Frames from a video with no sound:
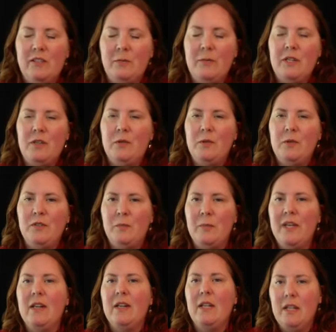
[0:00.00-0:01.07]
somebody who has
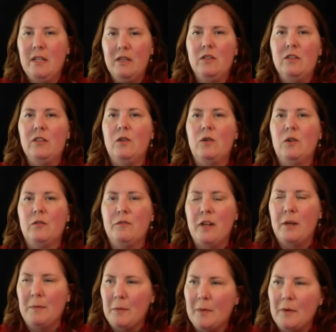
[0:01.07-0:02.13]
been ill or a
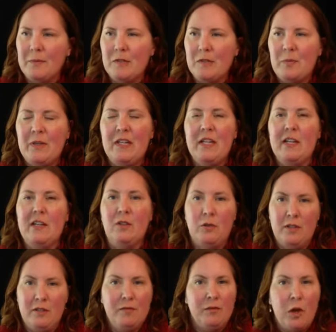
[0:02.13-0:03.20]
family member has been ill or
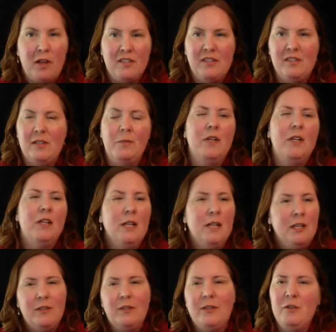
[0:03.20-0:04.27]
they've lost someone,
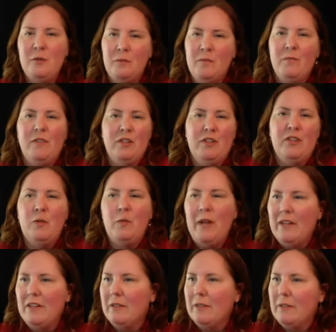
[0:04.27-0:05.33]
you, there's no
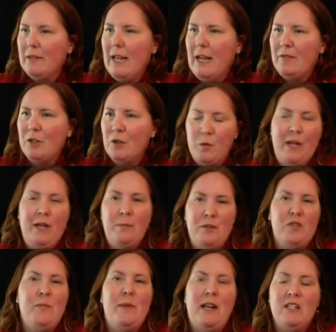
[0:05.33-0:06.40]
way to have a great
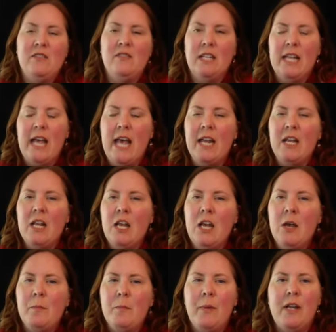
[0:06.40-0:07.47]
perspective on that.
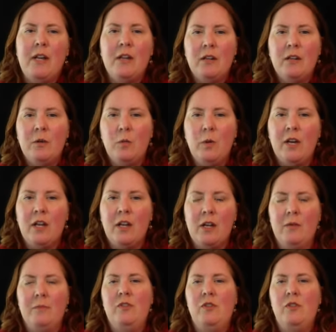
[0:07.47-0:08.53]
But when it
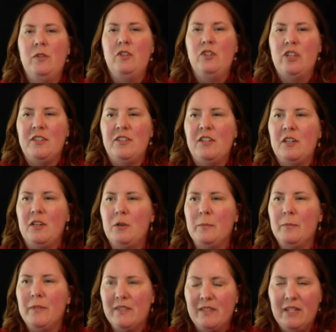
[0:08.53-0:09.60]
comes to adjusting your
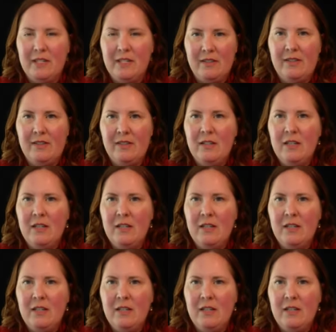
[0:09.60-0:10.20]
business,